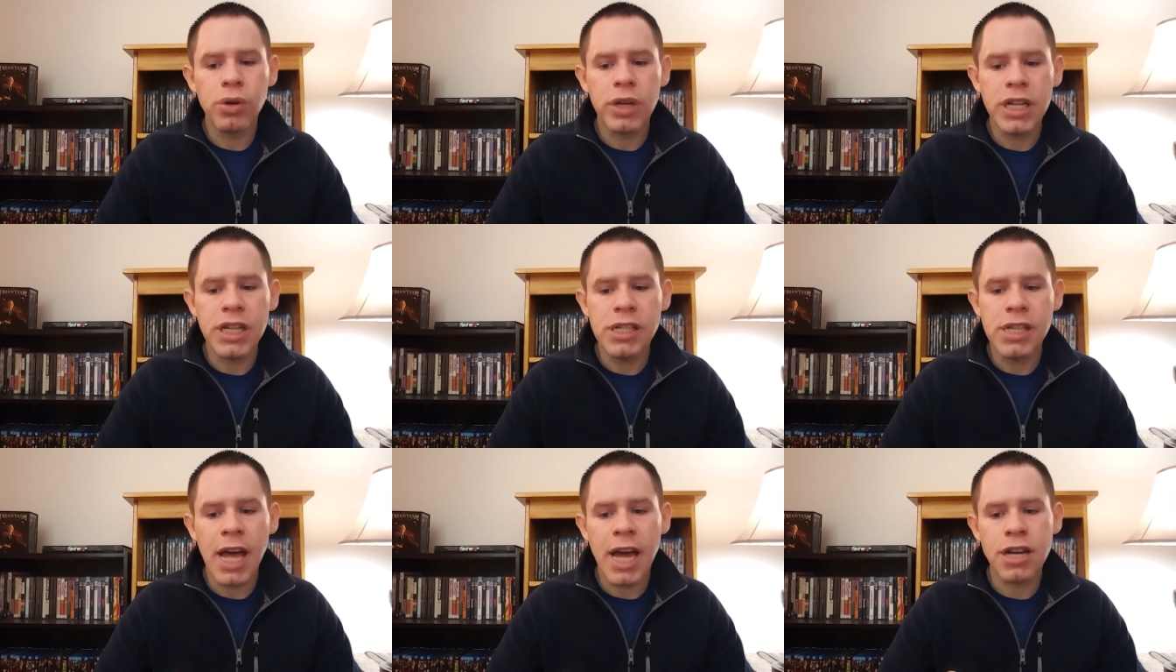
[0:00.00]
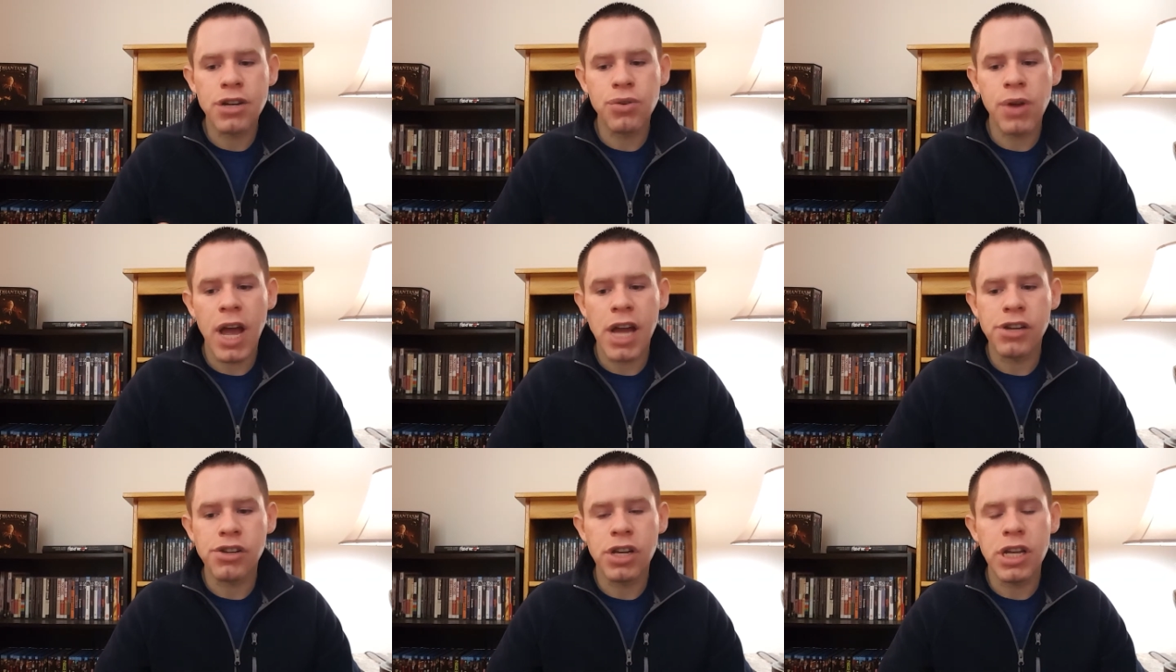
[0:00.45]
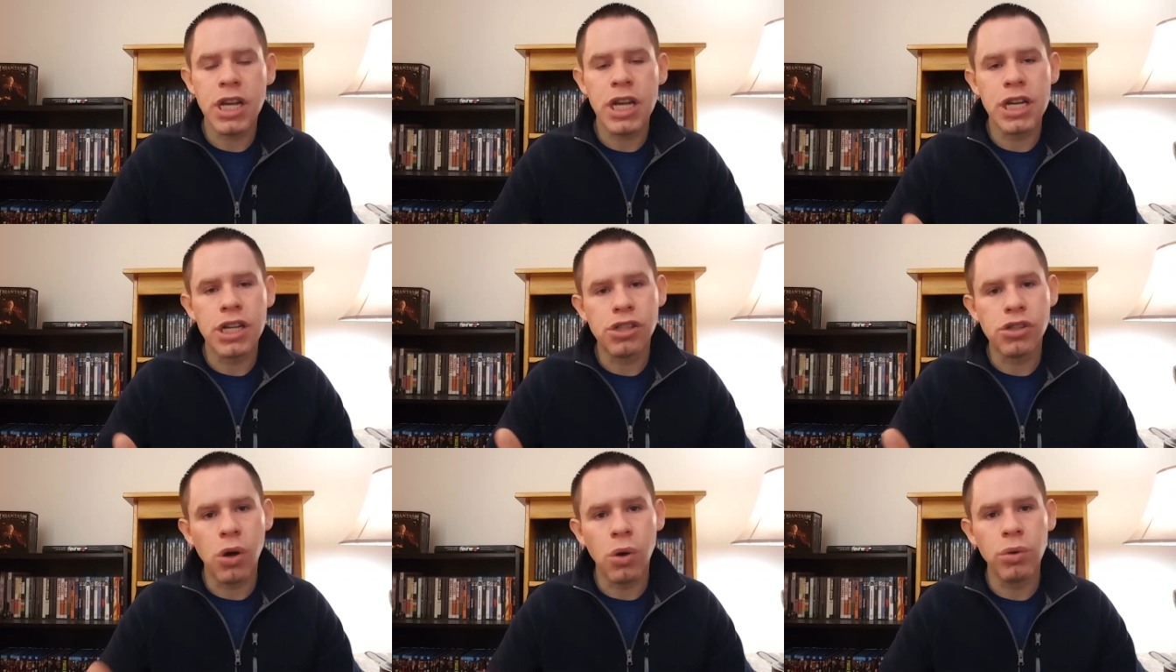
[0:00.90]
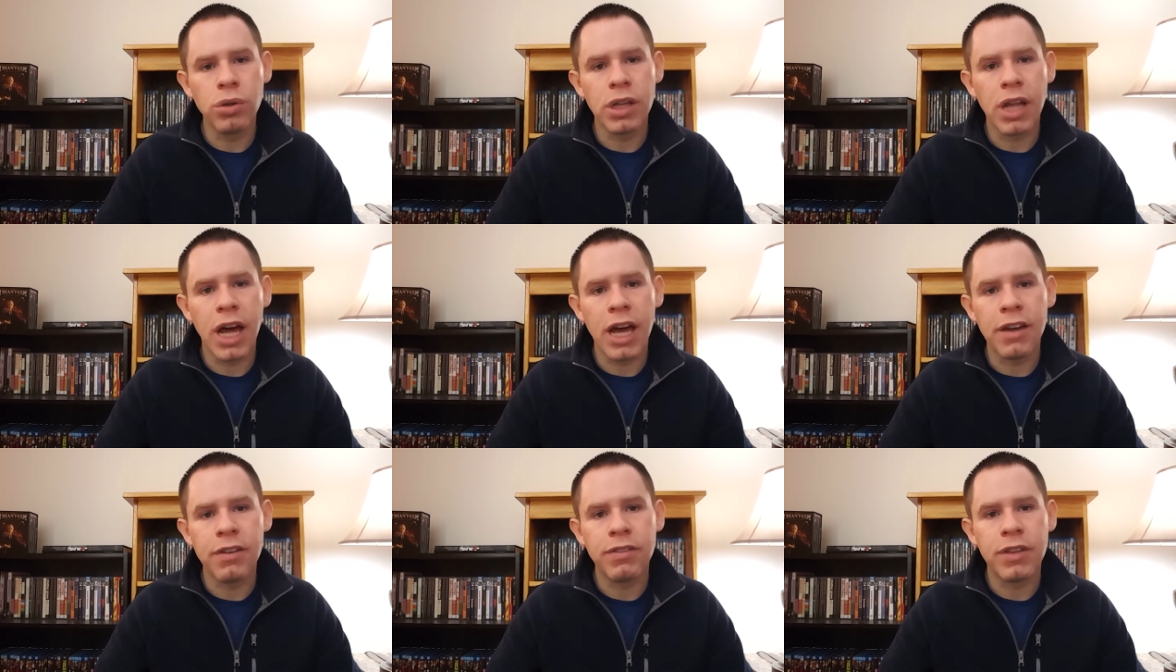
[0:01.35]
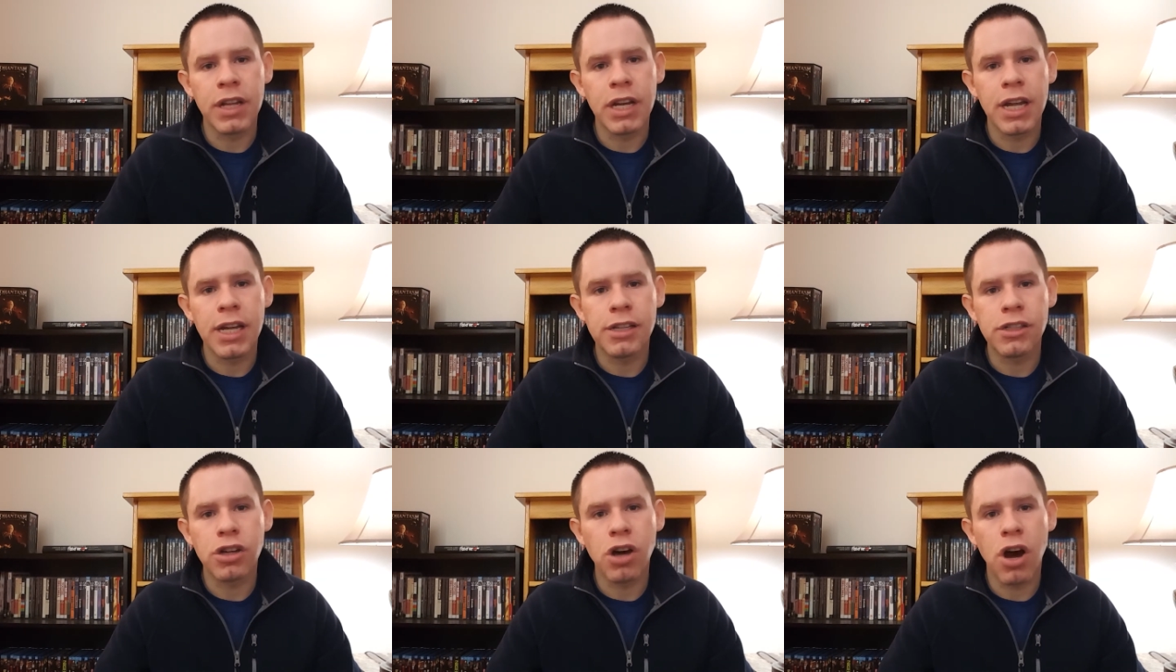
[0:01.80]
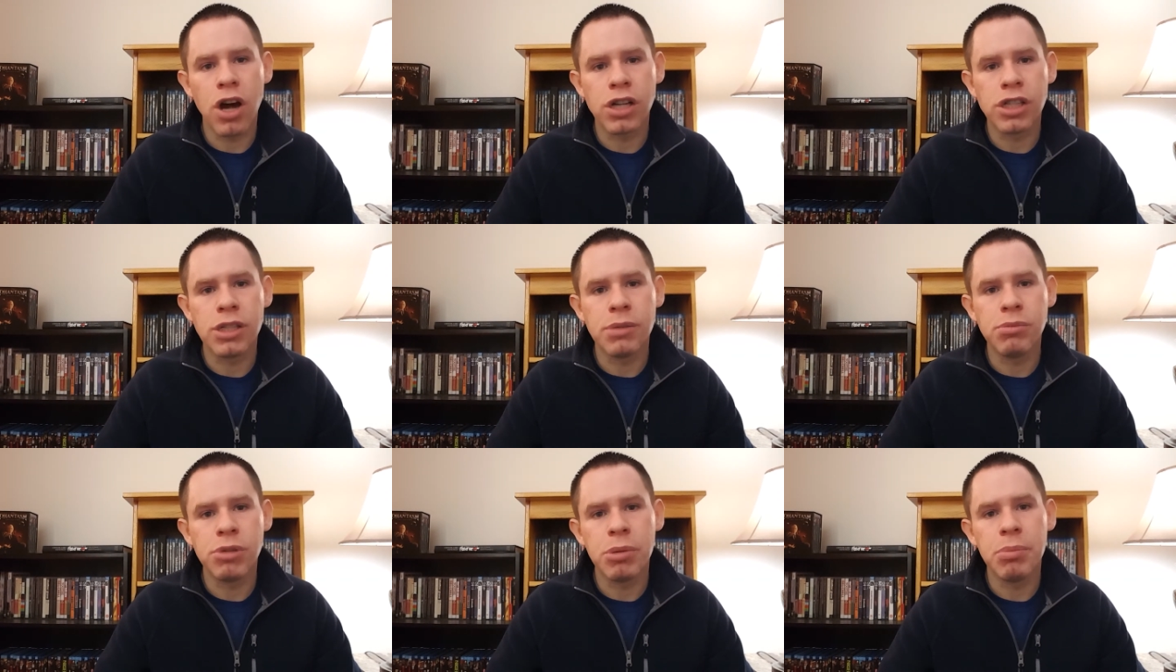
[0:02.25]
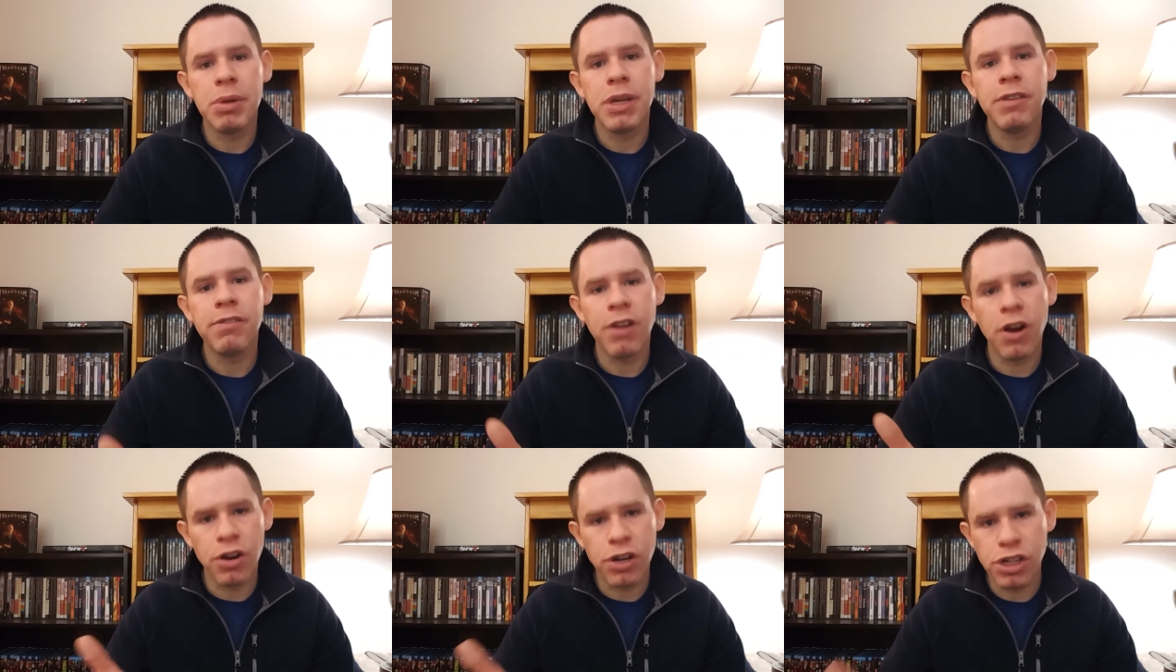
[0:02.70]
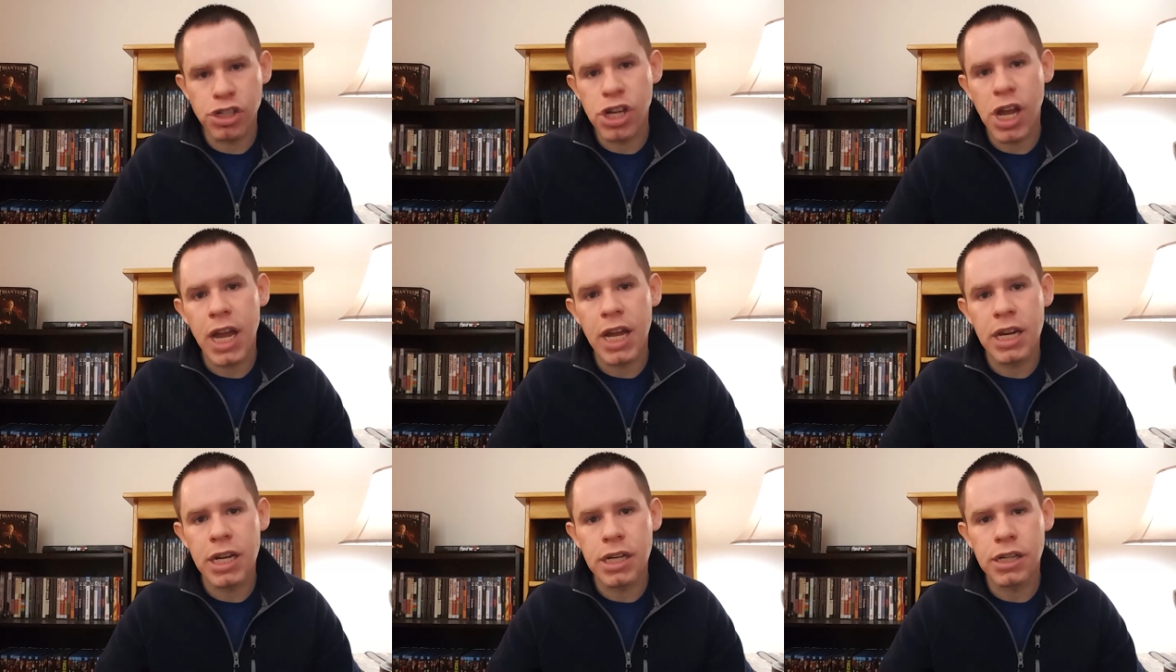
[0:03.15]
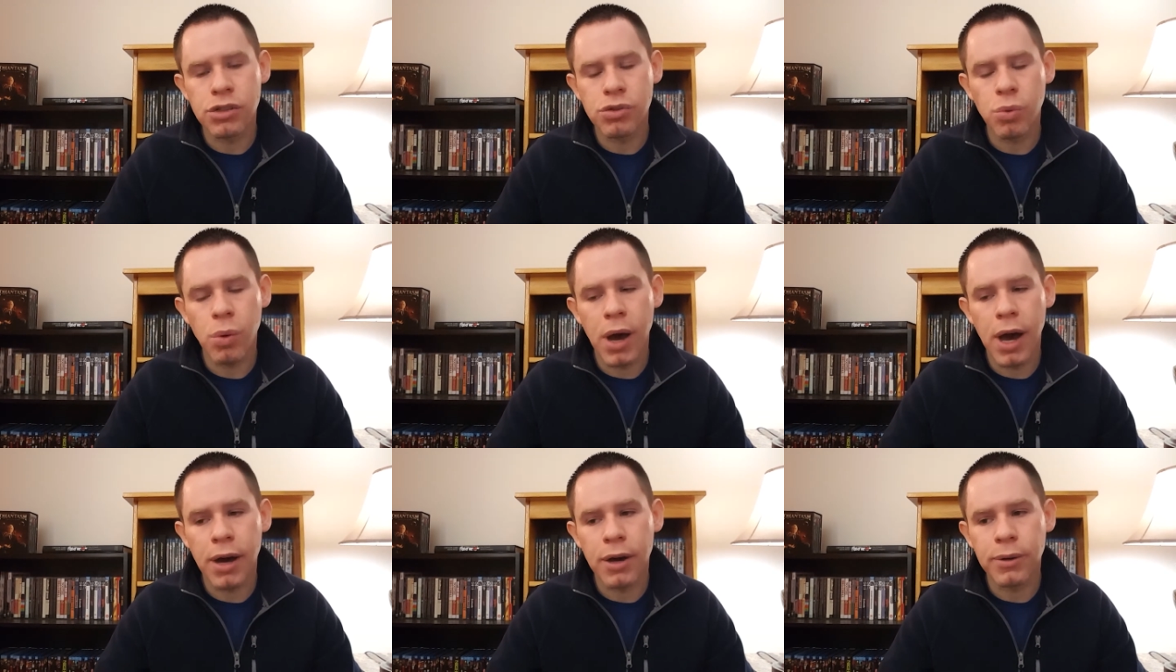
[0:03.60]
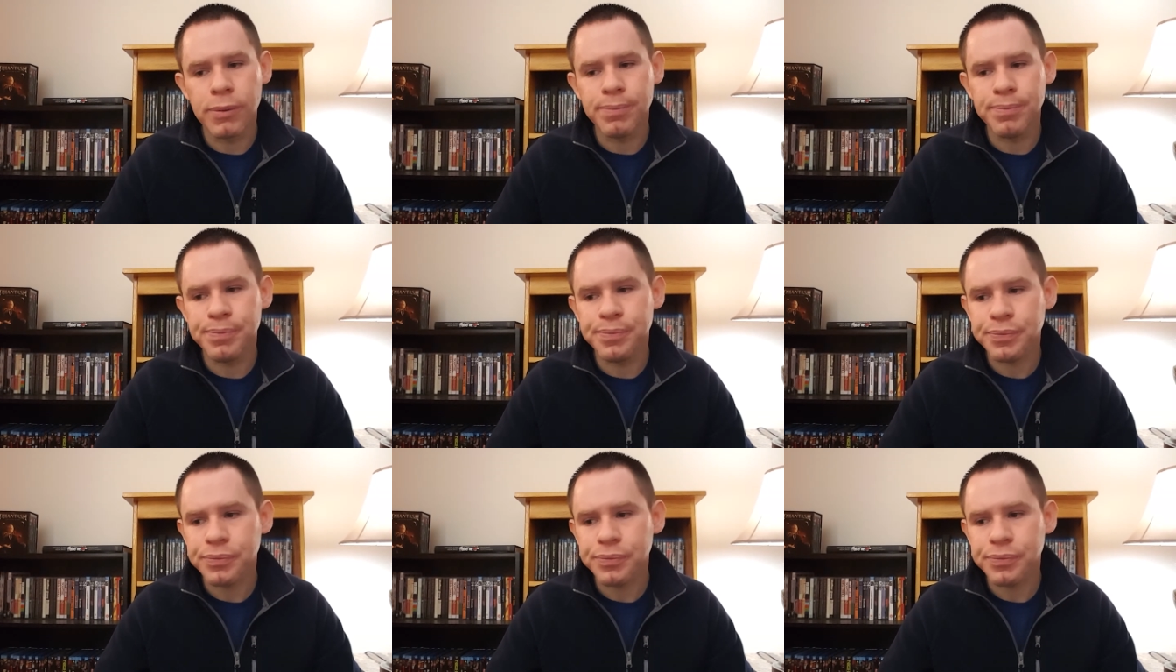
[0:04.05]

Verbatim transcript: he's had tragedy in his own life that has caused him to be very jaded as well